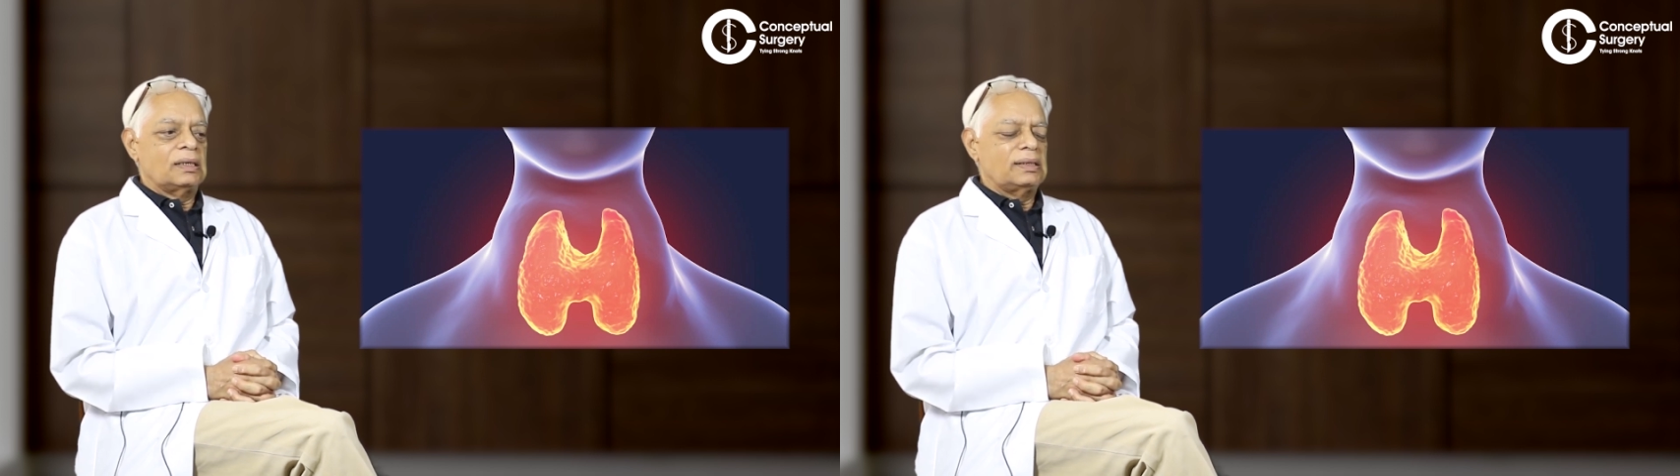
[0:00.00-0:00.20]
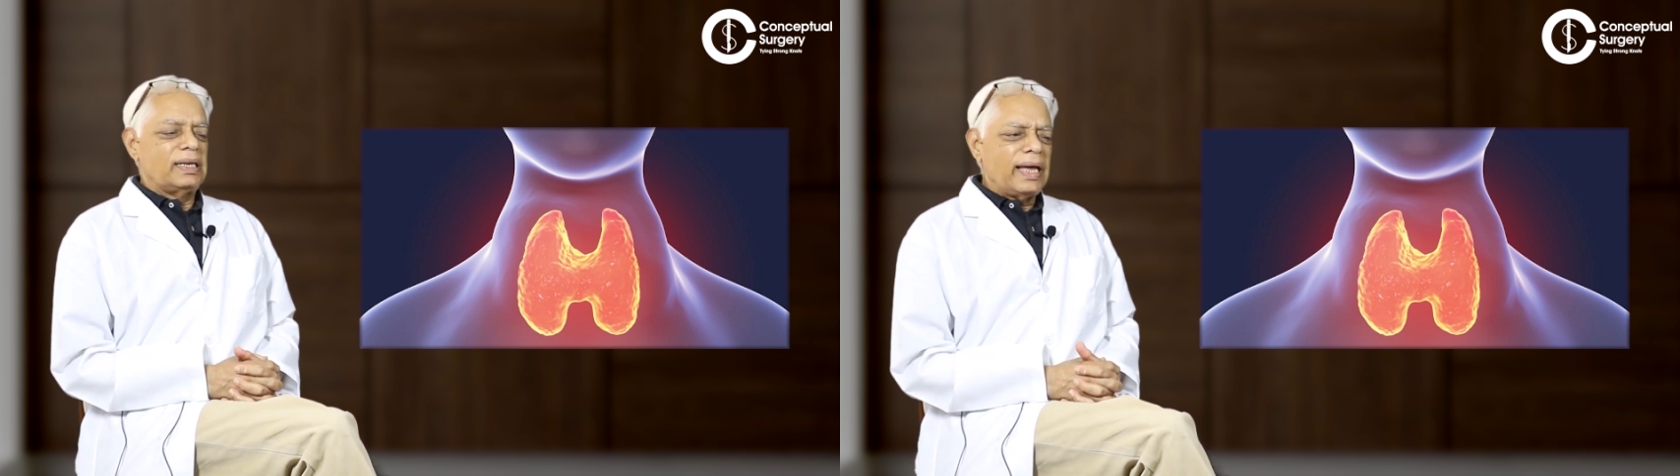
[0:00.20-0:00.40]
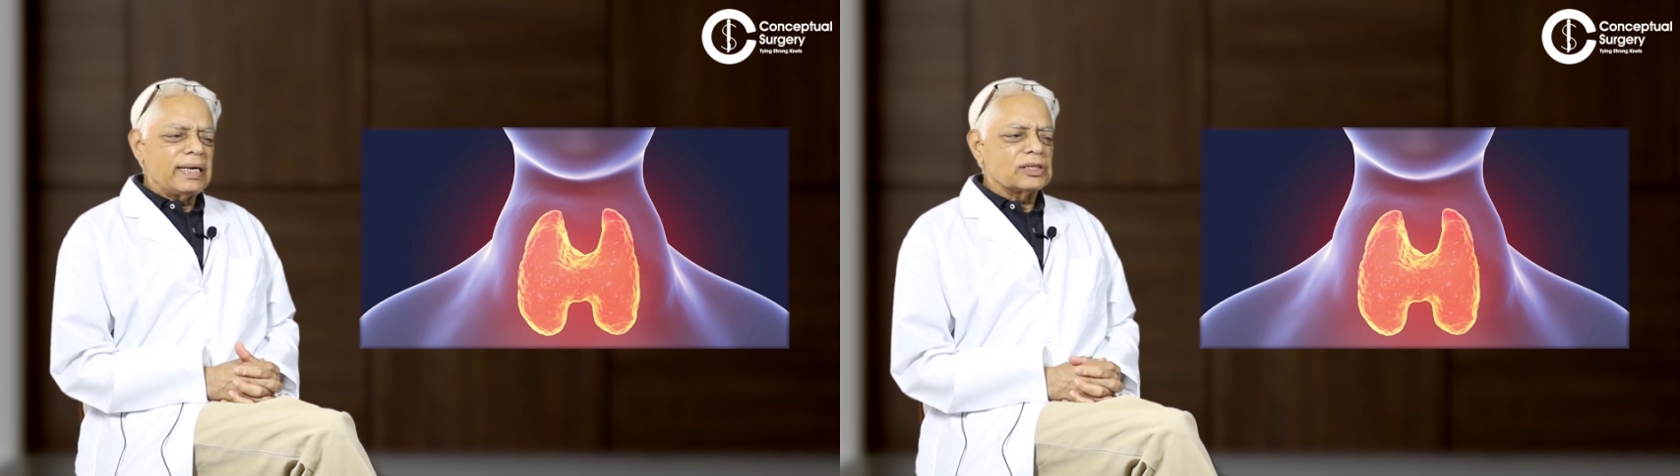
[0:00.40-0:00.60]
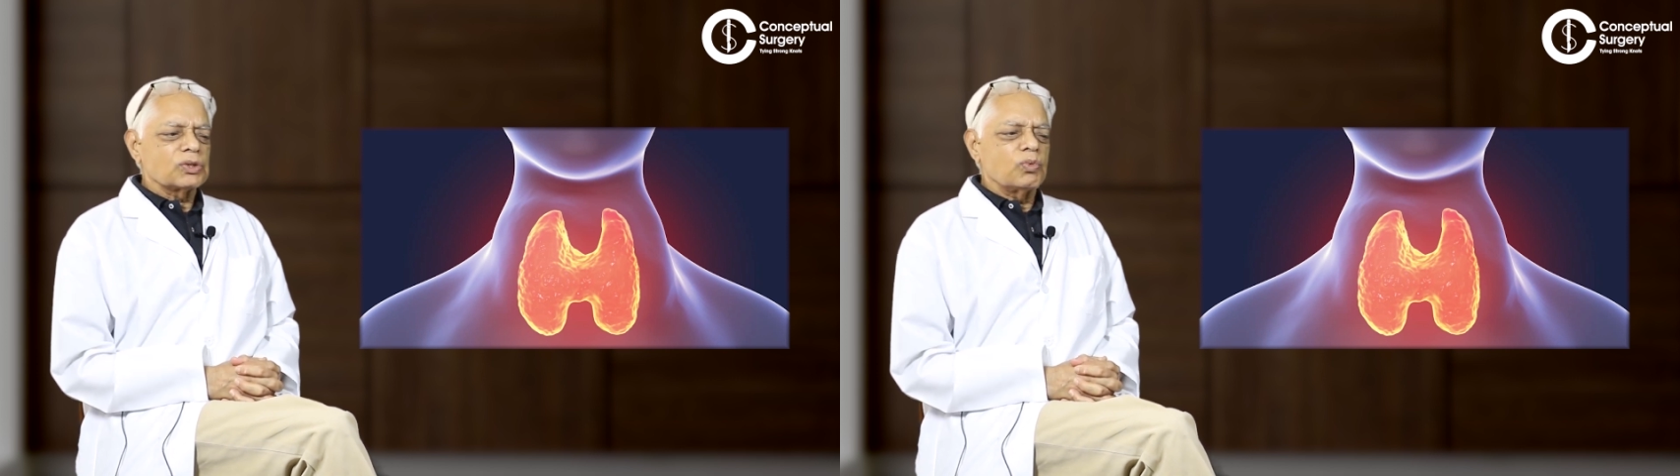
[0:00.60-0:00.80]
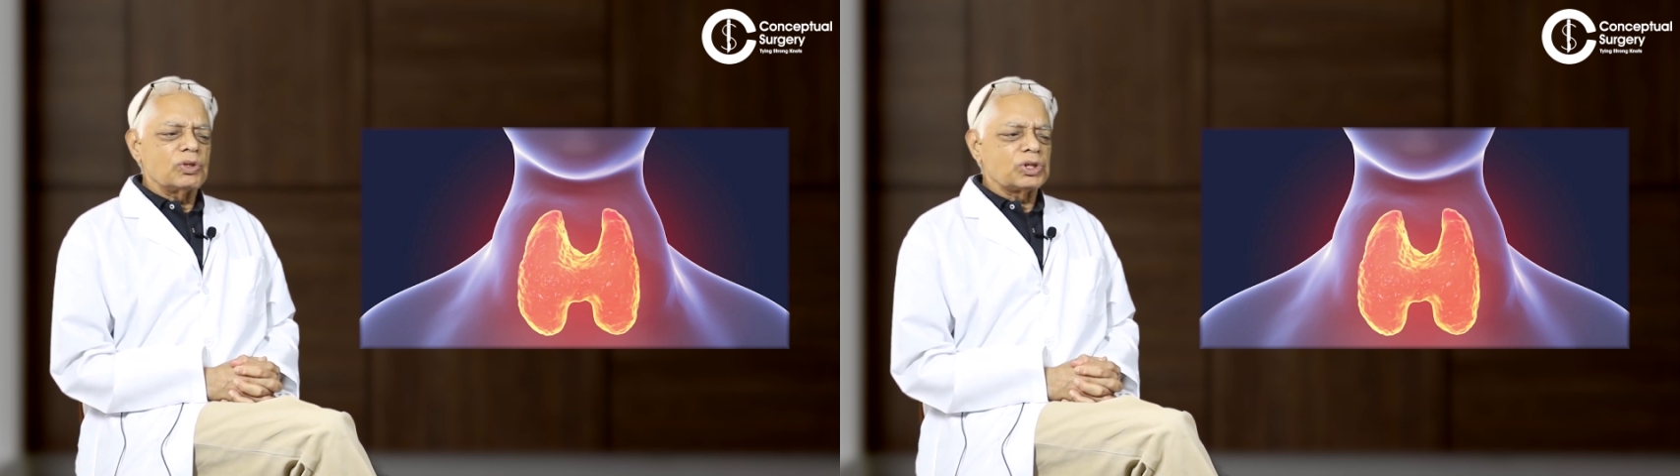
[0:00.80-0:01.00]
The next
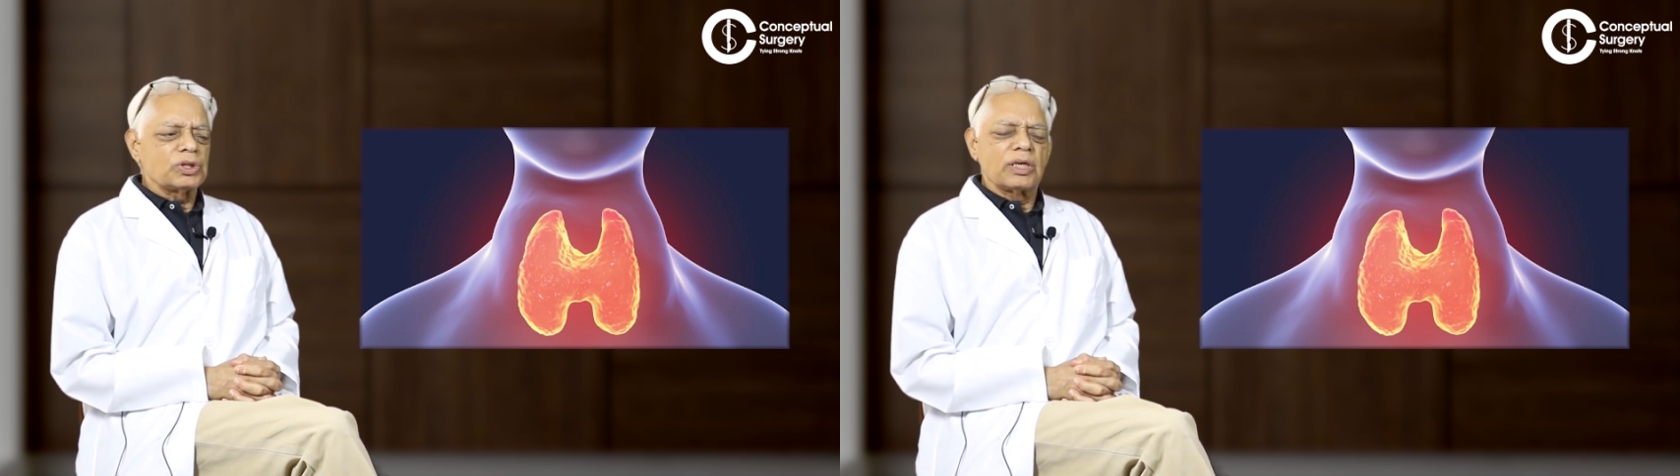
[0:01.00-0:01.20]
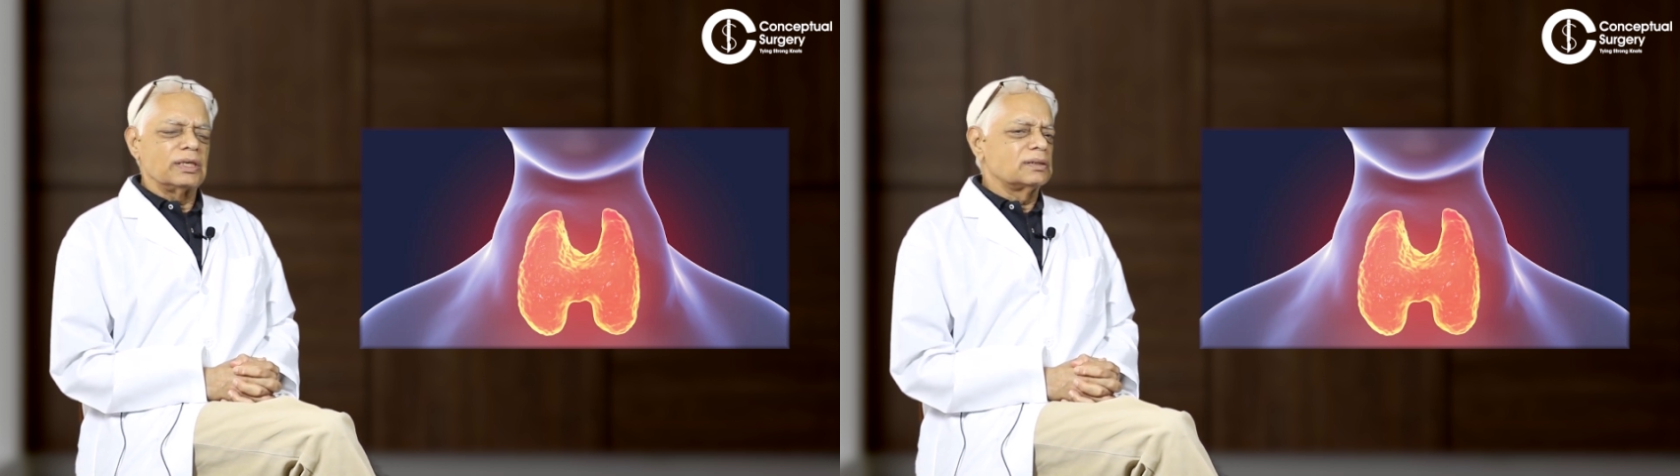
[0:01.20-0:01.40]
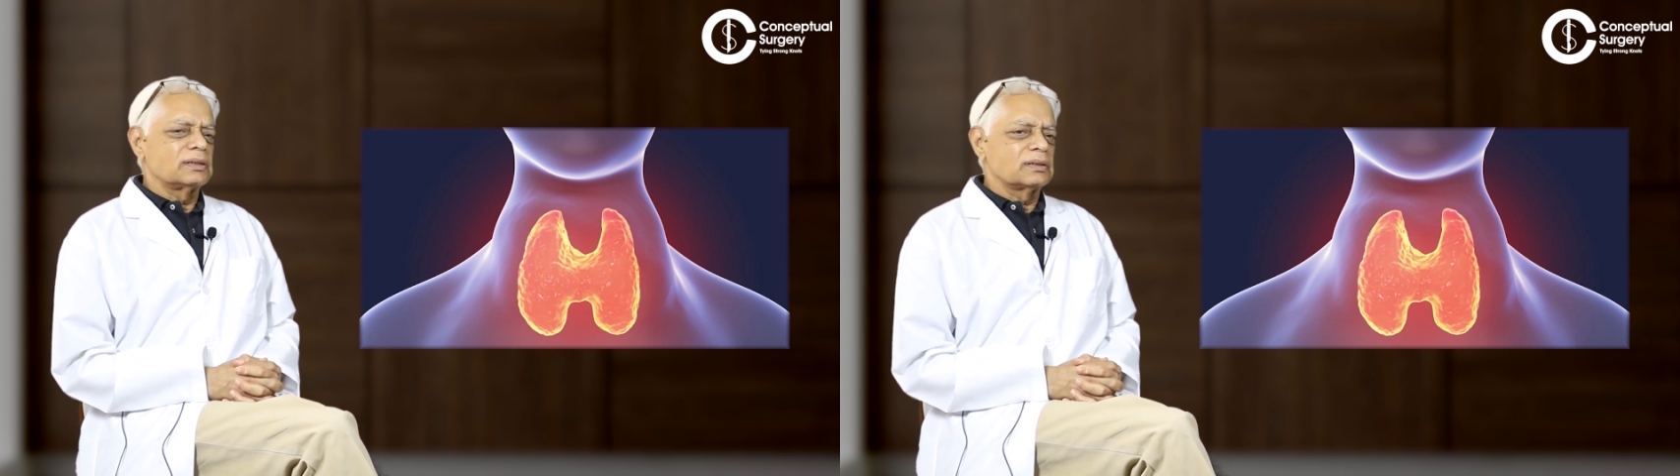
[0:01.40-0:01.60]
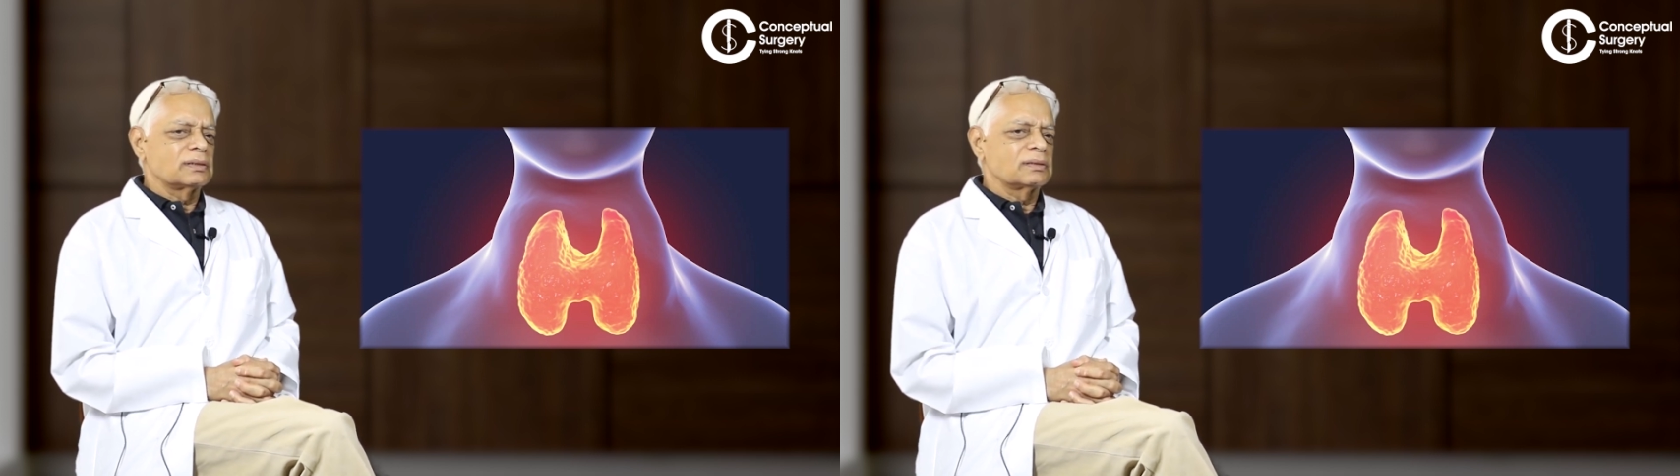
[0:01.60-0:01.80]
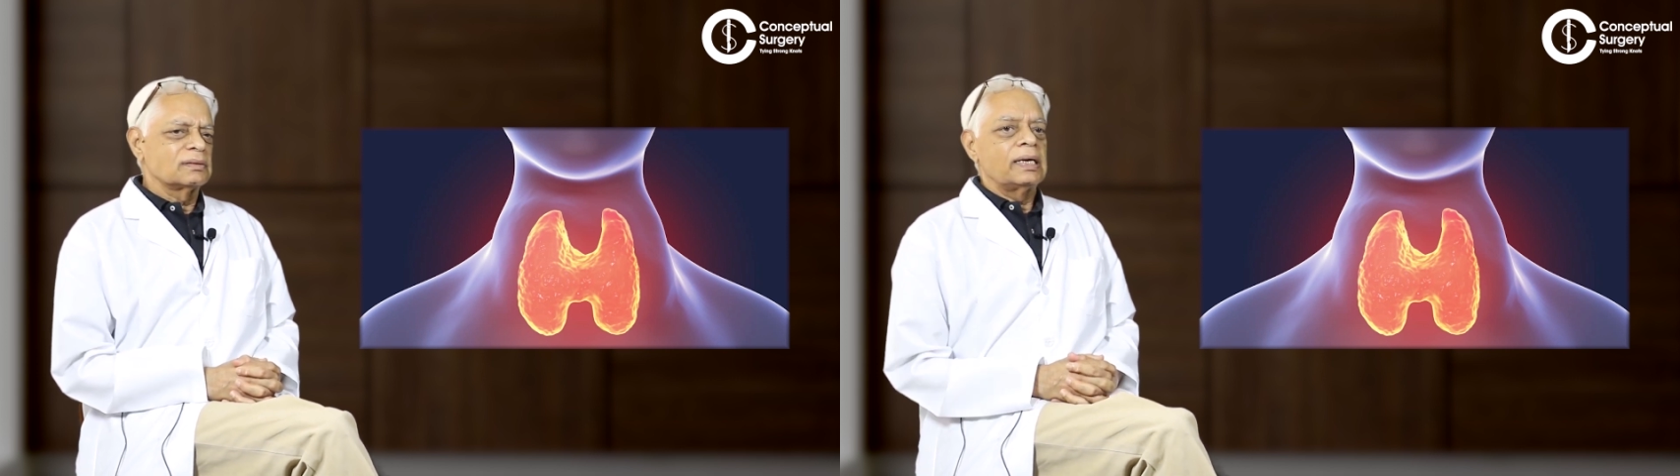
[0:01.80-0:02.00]
question
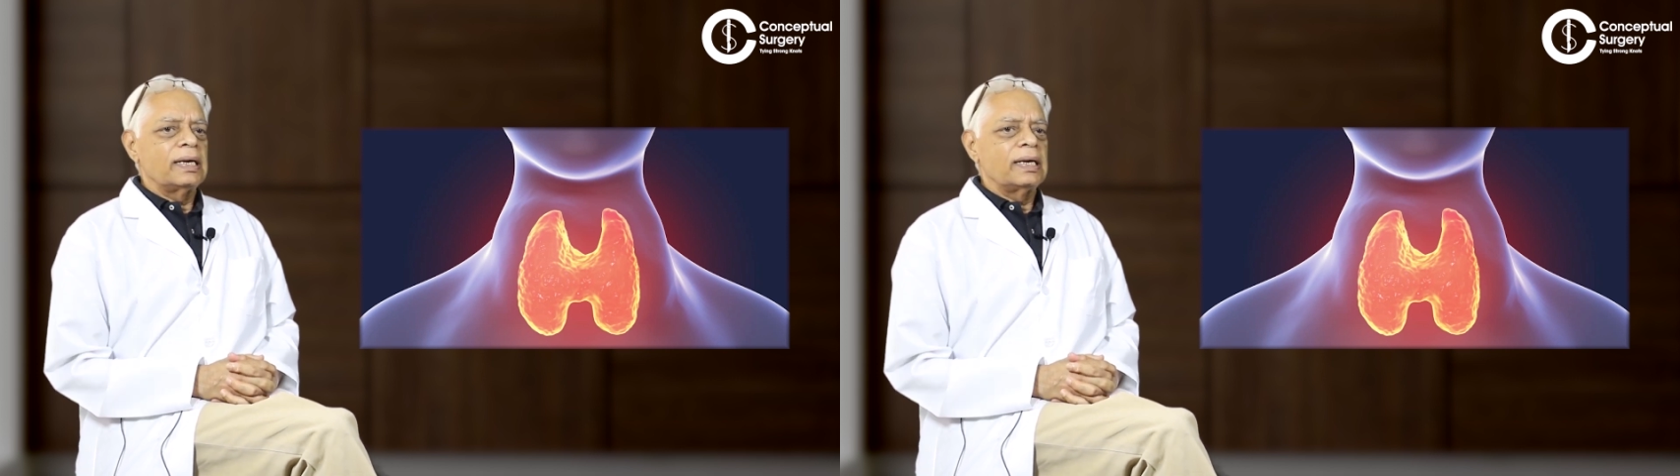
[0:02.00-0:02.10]
is